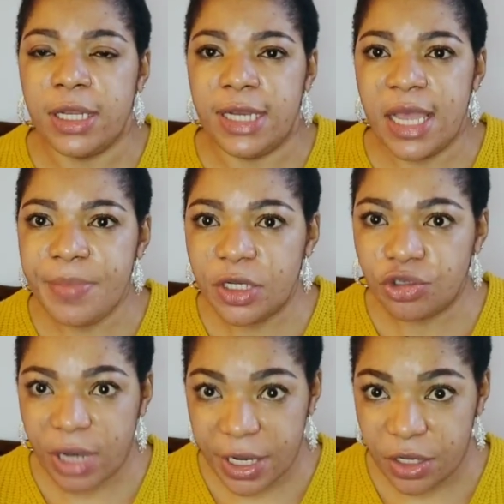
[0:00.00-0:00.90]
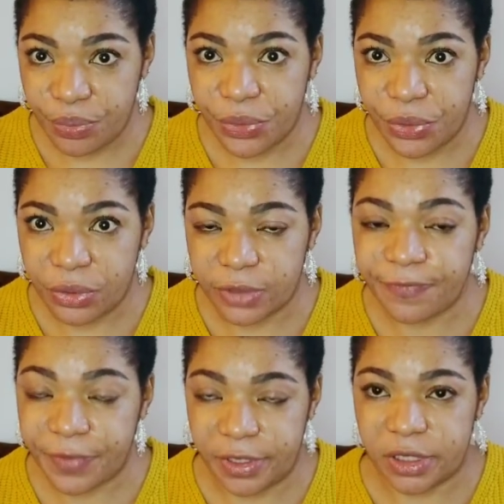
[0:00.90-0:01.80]
let me try the product
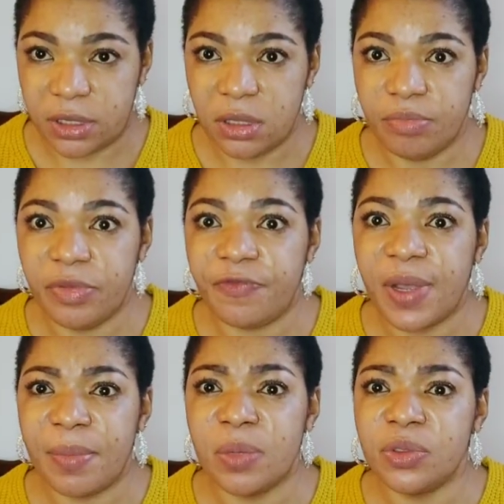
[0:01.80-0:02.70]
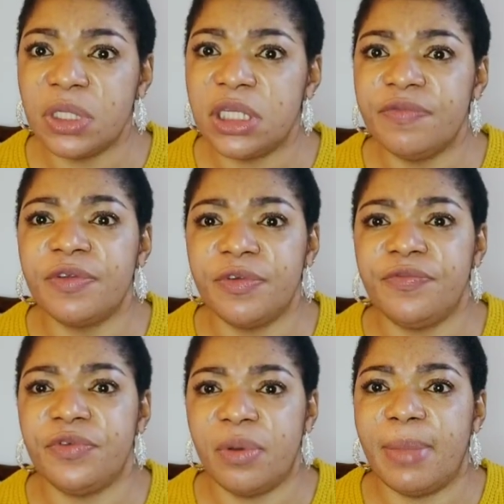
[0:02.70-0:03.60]
first before I'm able to give a
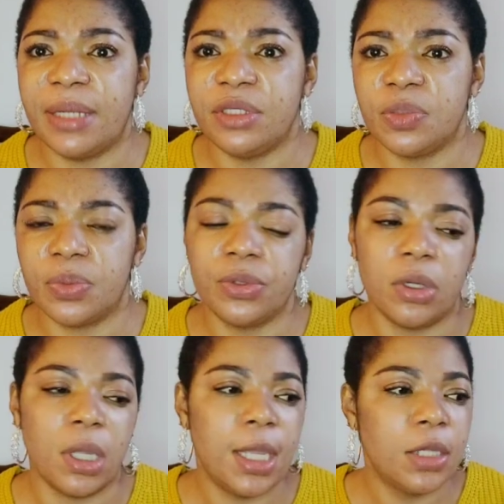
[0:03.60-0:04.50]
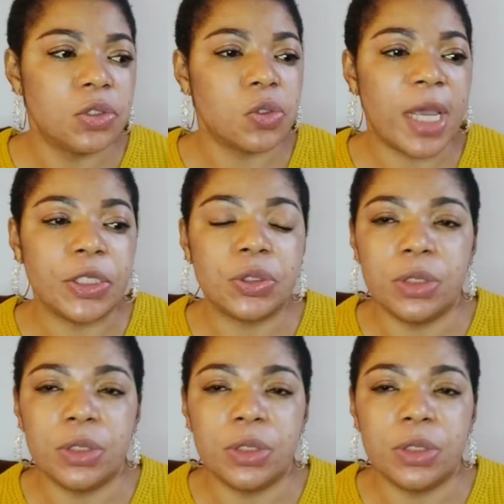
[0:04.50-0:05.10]
review about this product so I,